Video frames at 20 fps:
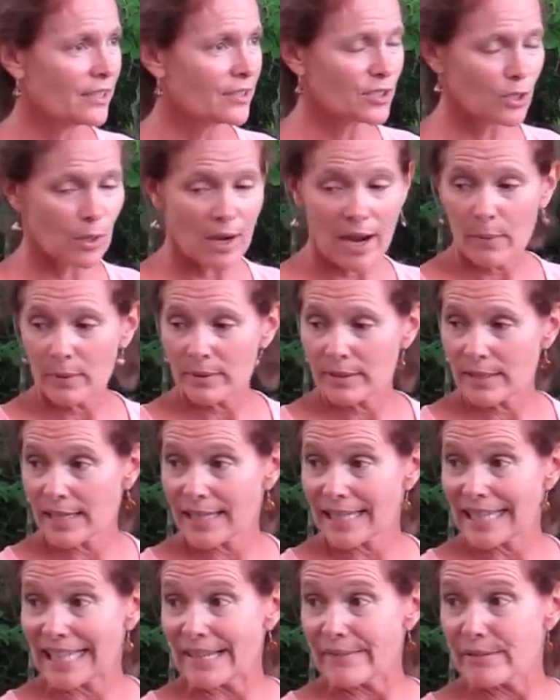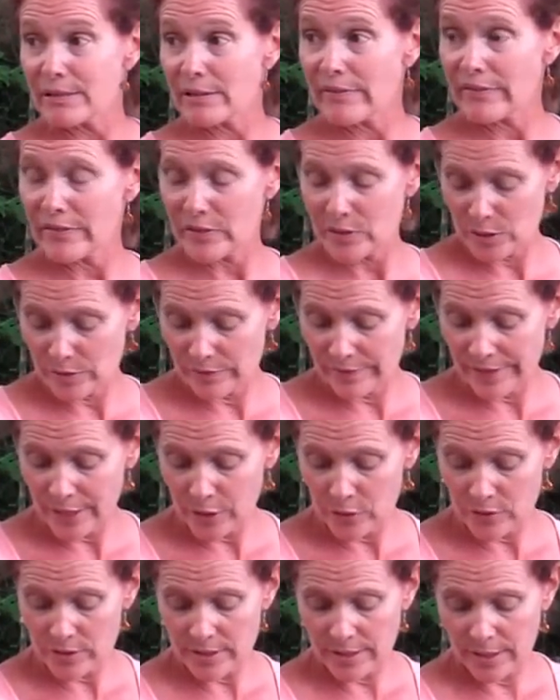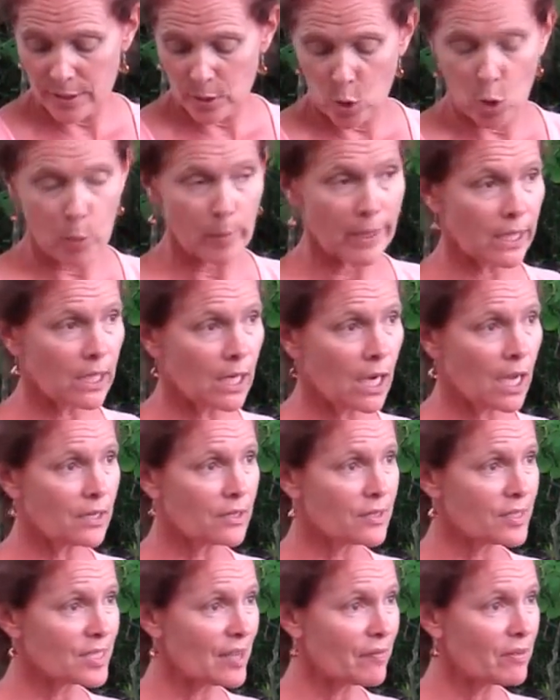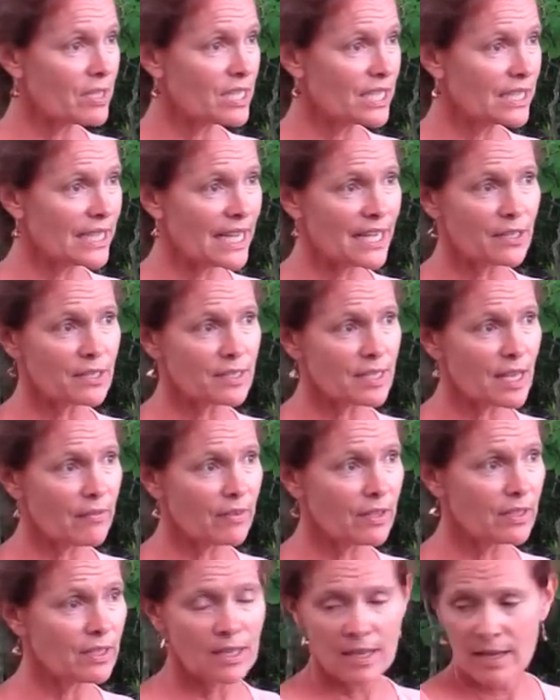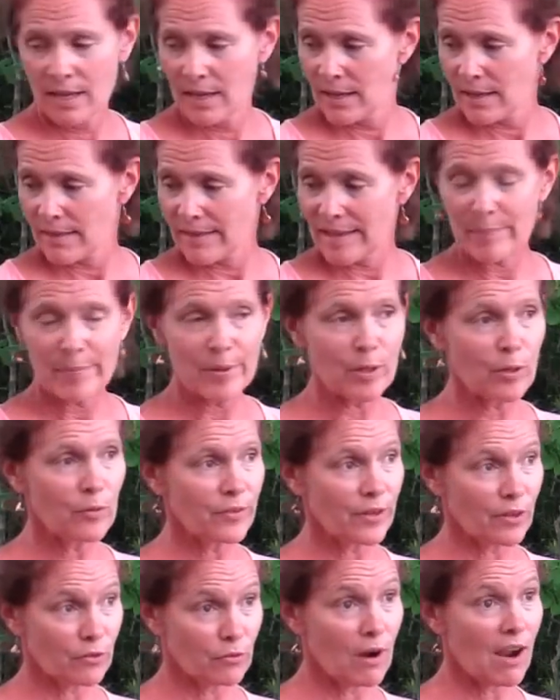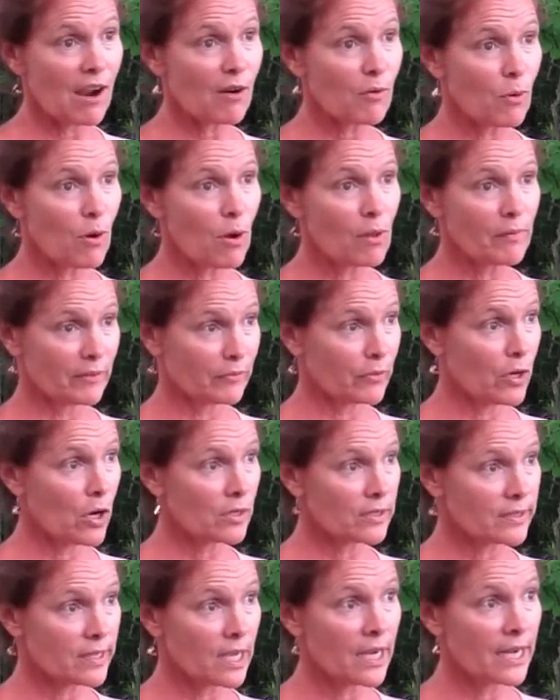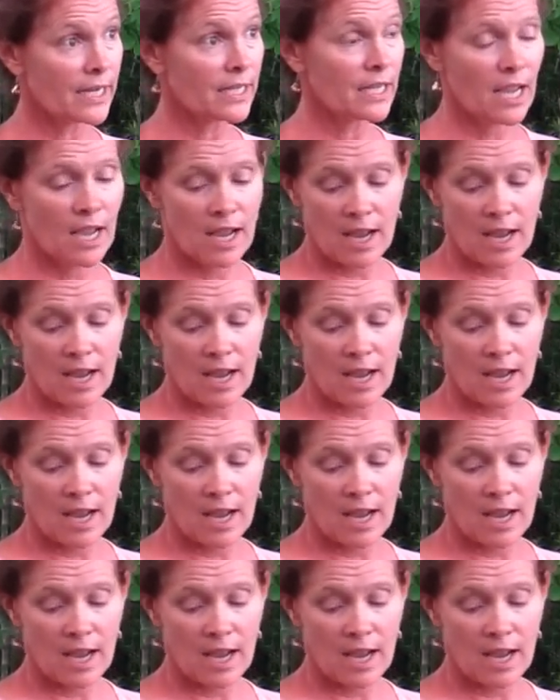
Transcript: So I would think even if the surveyor said, oh my God, in seventeen eighty-seven, they built their rock wall on the wrong side,